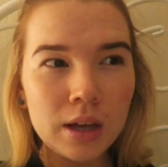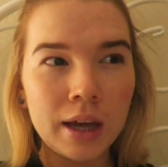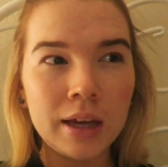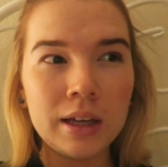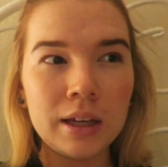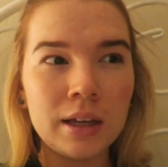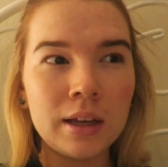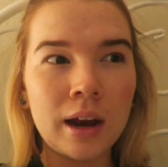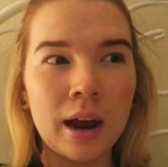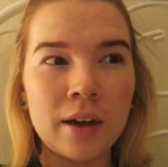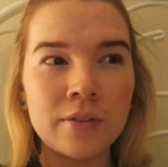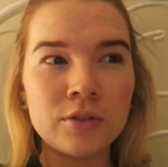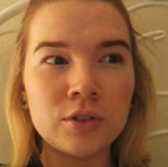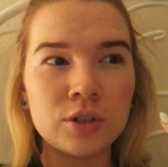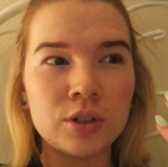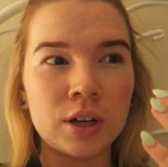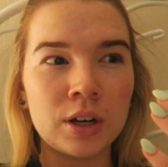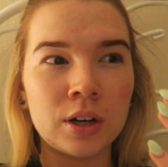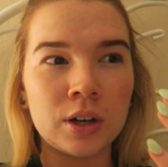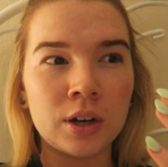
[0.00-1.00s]
I eat
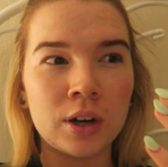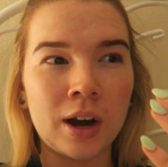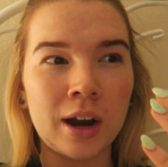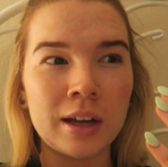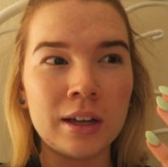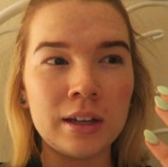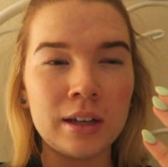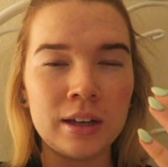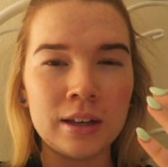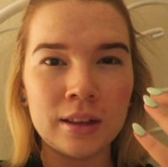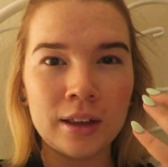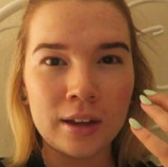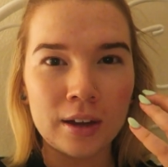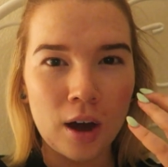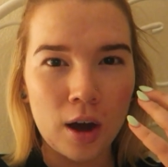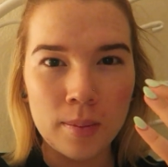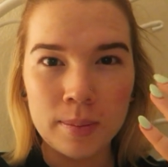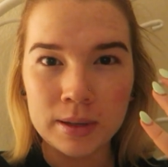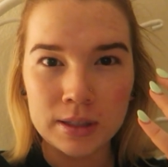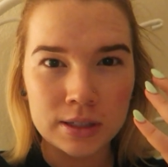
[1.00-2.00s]
after dinner, I eat,
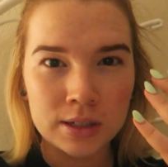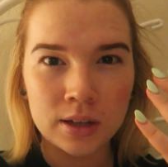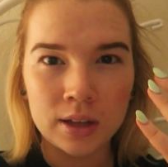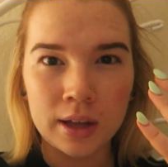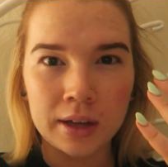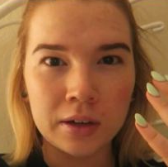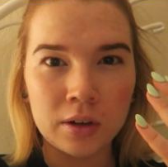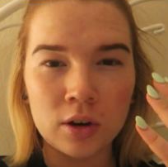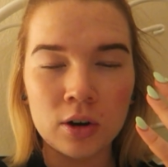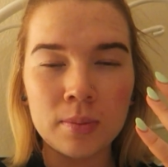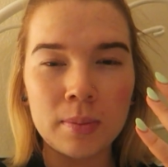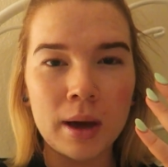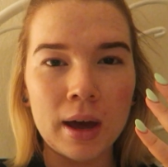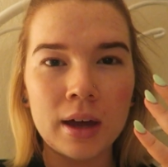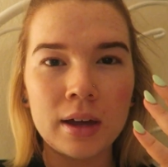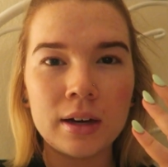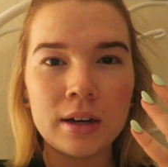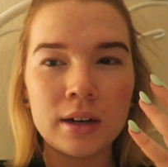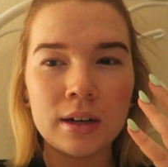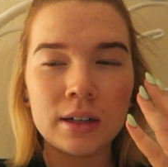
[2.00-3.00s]
like, up until I go to
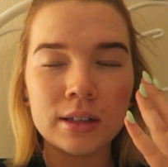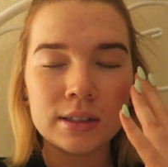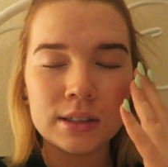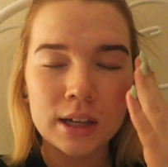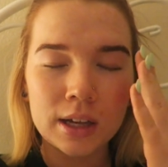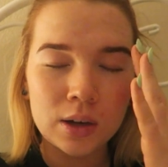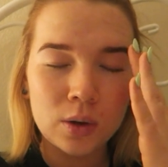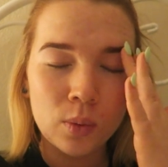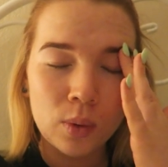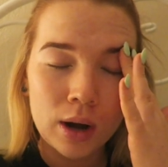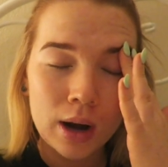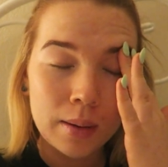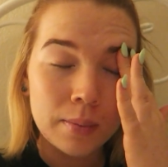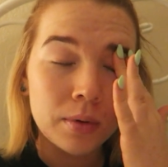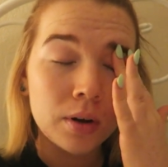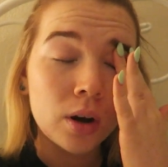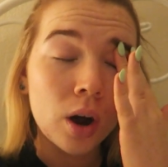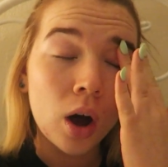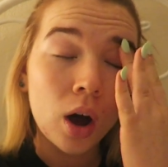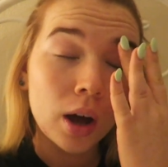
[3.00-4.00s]
bed, and it's, like, when
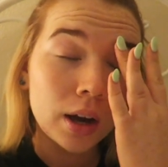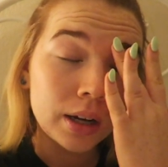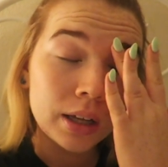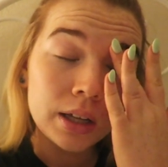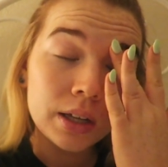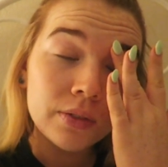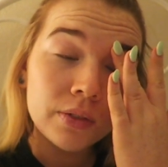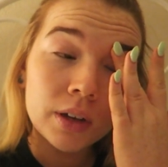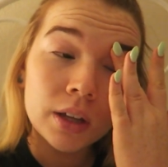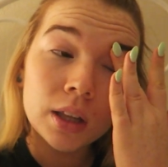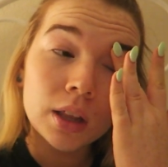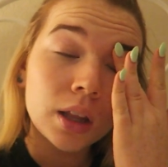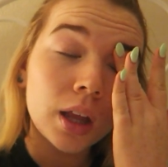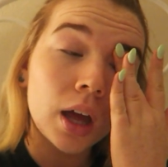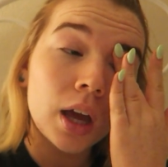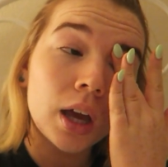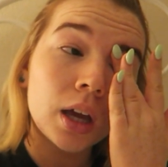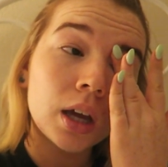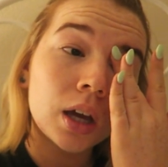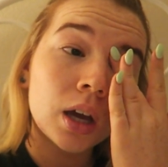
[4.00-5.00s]
I'm not even,
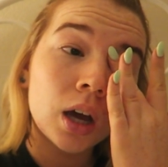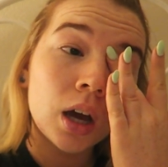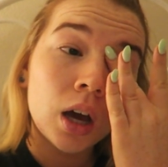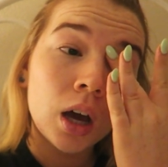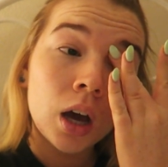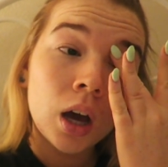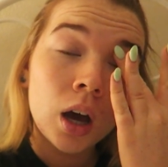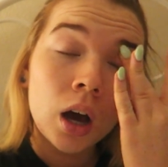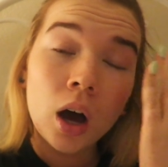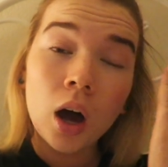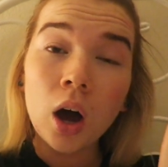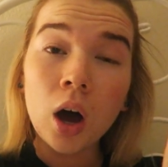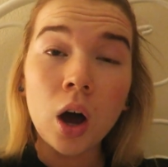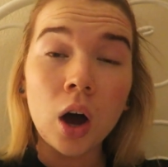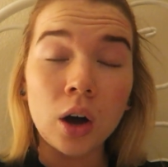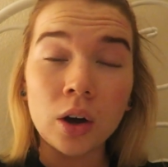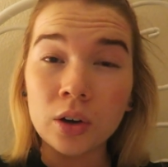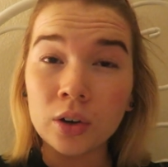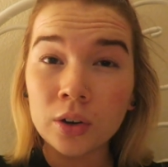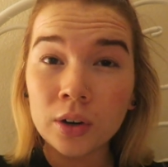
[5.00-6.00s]
like,
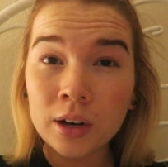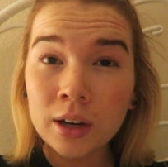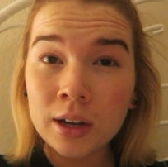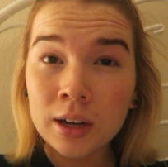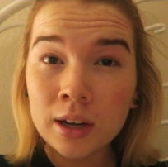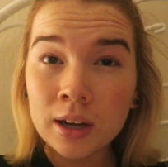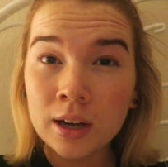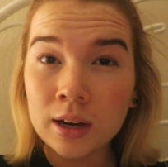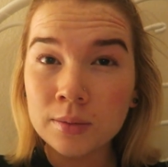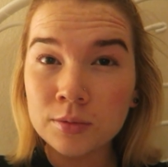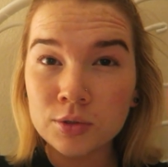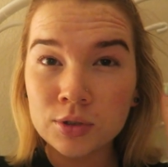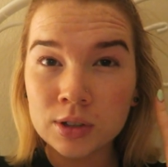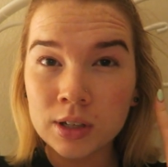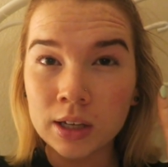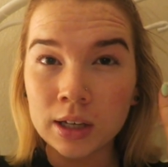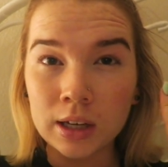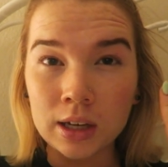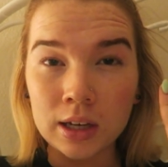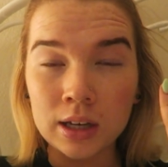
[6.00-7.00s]
hungry, and I'm
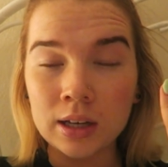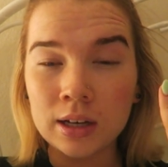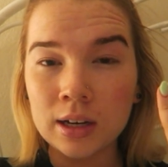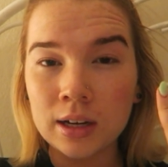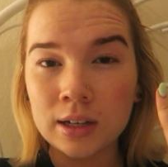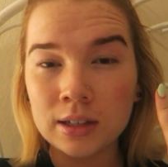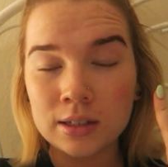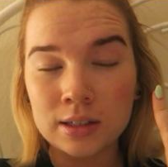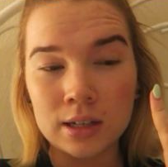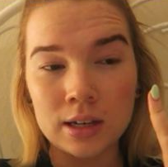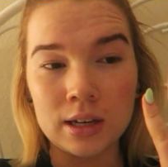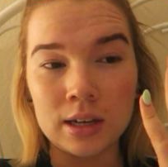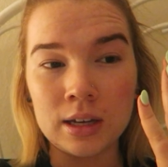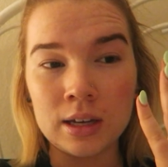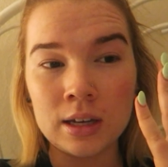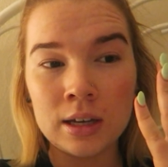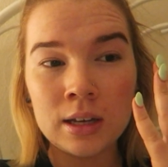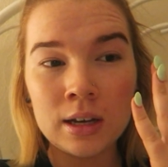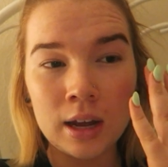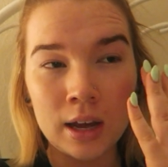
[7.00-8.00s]
just, like, eating to
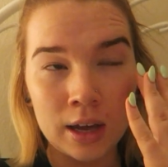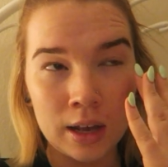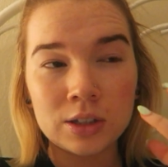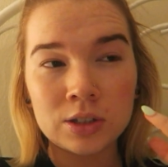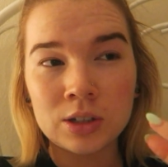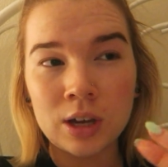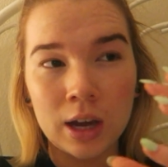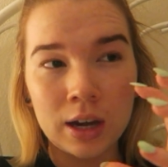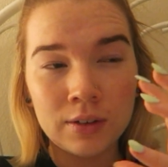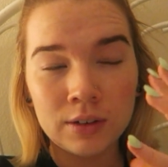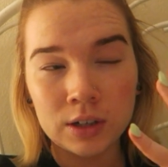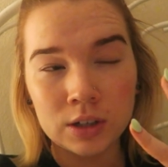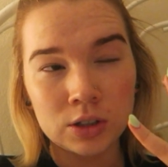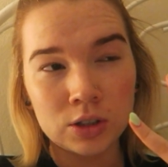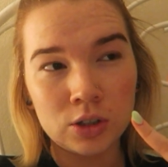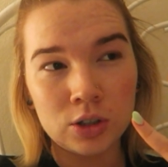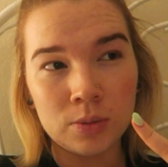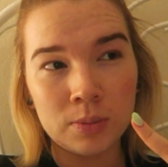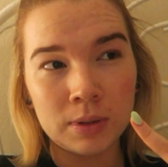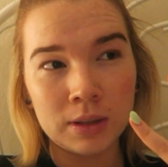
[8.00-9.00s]
eat. And it's kind of, like,
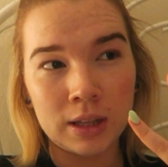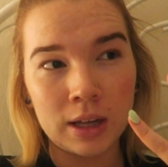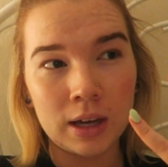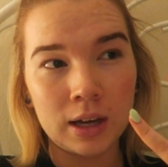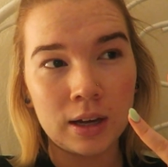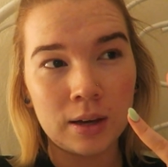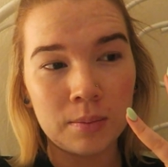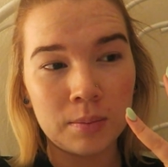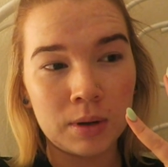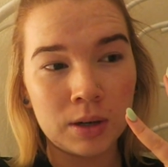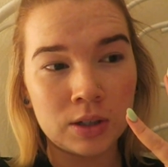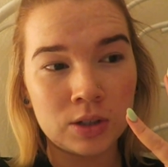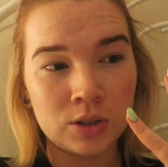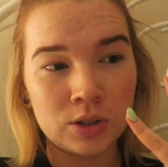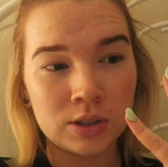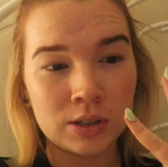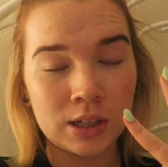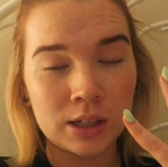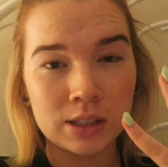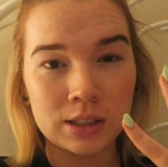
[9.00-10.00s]
a stupid thing, but
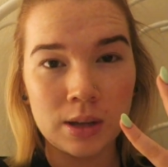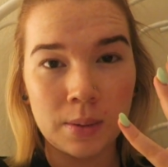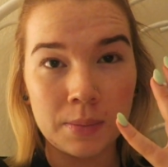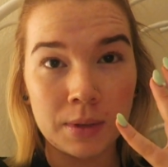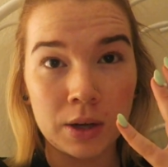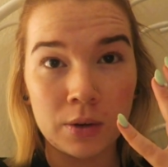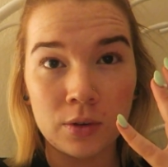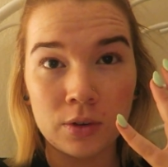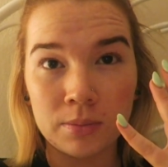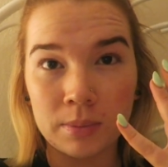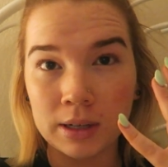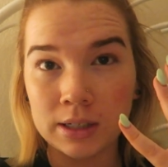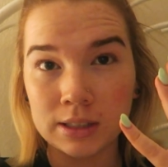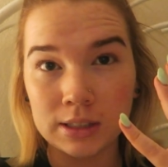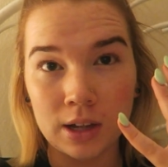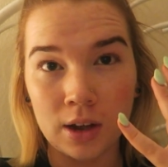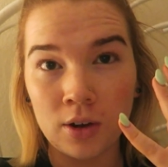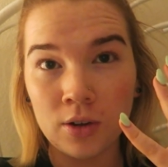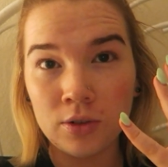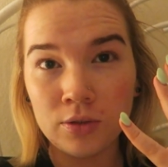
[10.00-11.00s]
it's just, like, something with
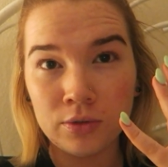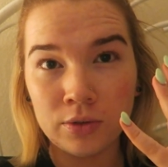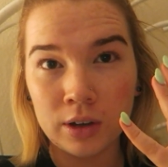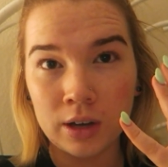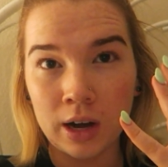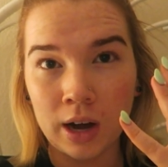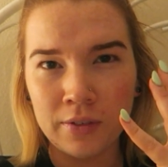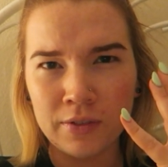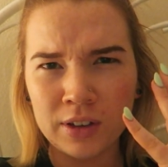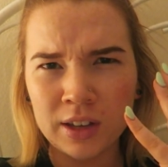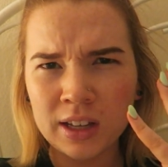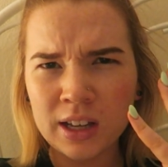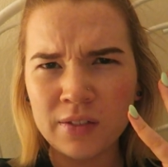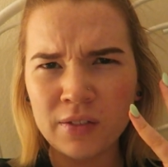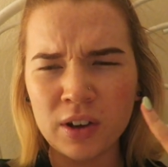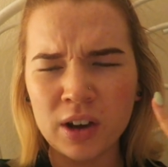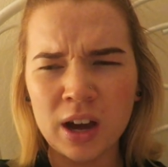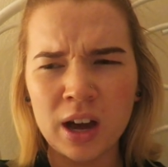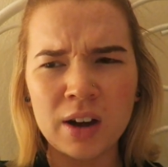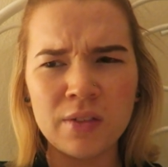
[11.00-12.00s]
myself, and I feel like
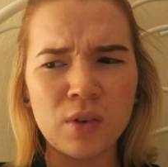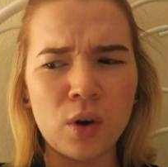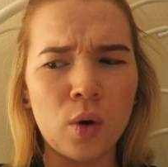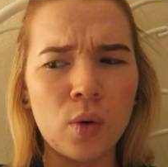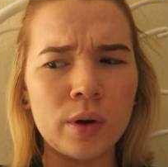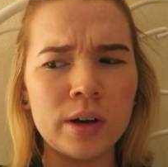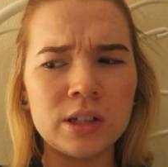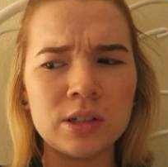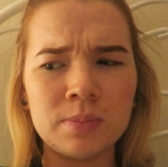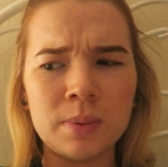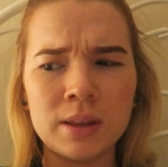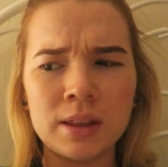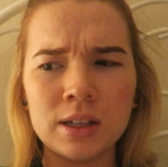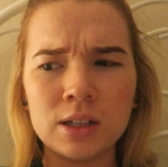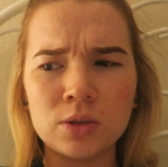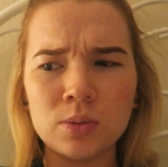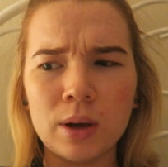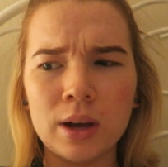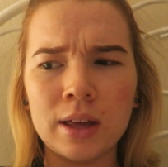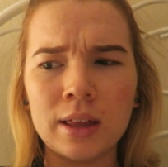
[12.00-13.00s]
I've kind of always been
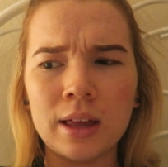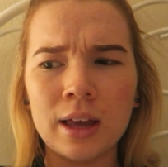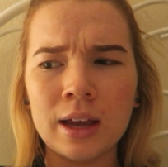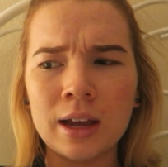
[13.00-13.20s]
this way.